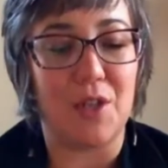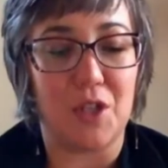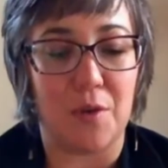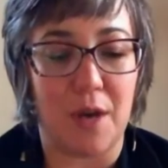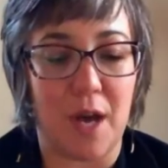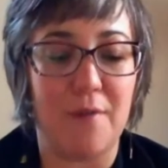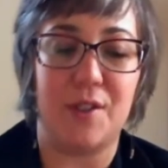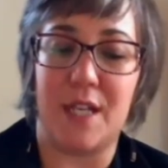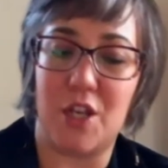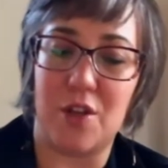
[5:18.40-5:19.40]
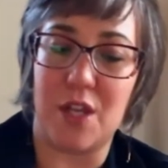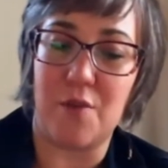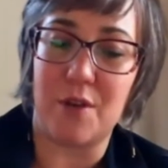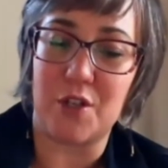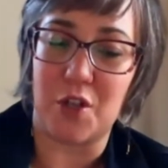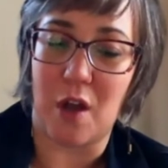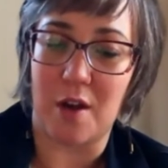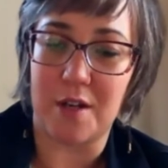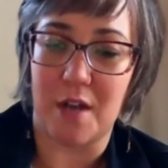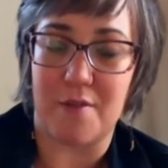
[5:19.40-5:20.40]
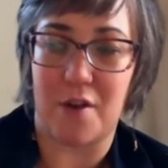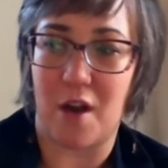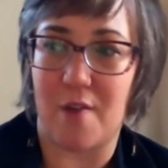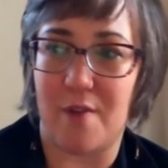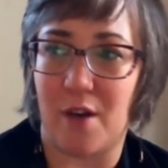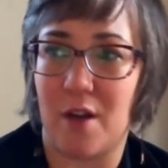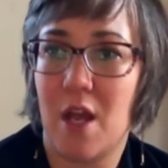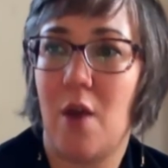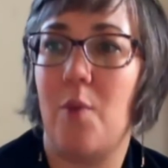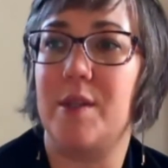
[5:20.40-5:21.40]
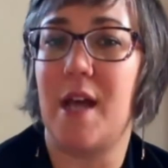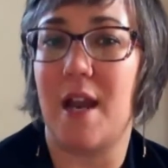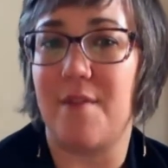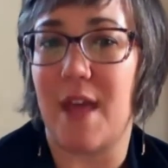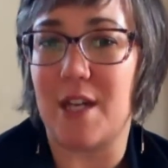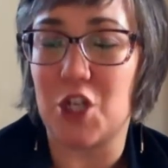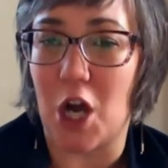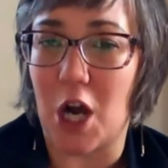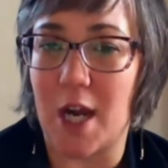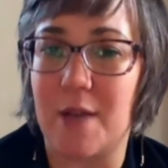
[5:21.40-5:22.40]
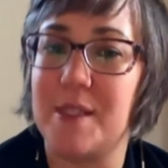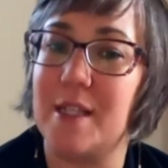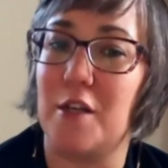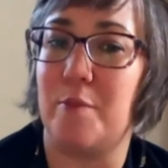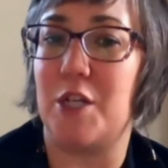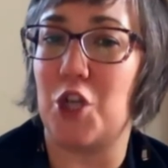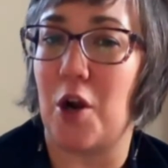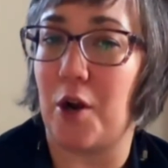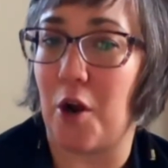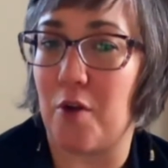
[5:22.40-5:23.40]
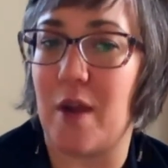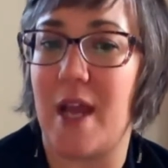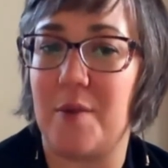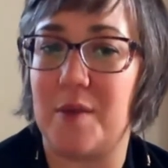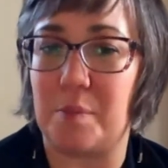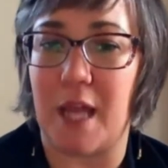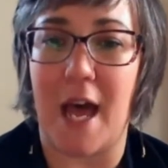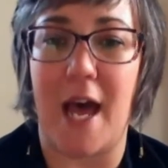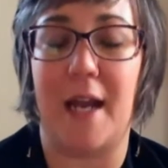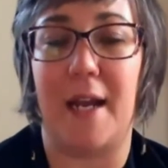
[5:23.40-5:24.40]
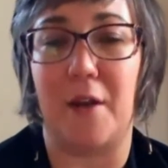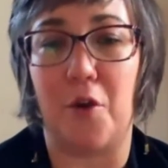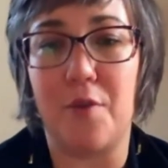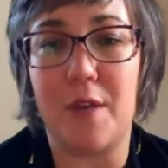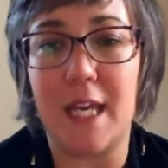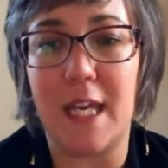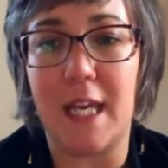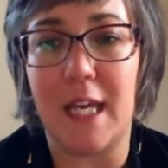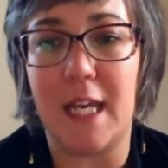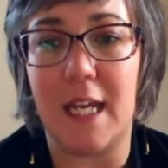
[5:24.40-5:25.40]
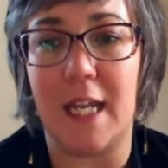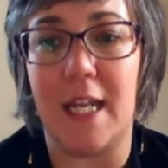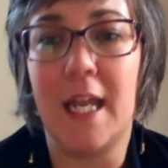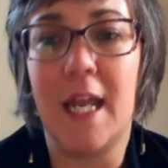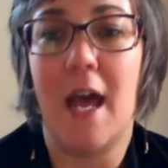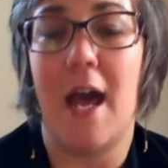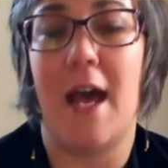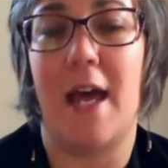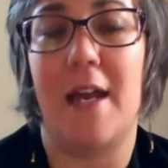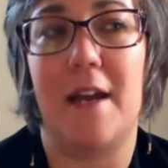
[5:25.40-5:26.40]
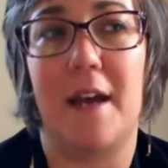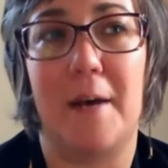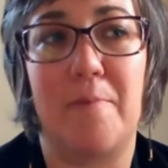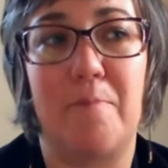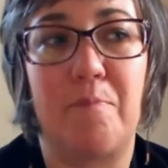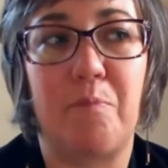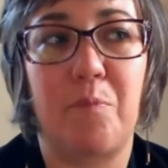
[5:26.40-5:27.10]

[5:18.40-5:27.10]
about the two covers, like the original hardcover cover was kind of that dark. It was a little bit darker, right? It was black, and green, and then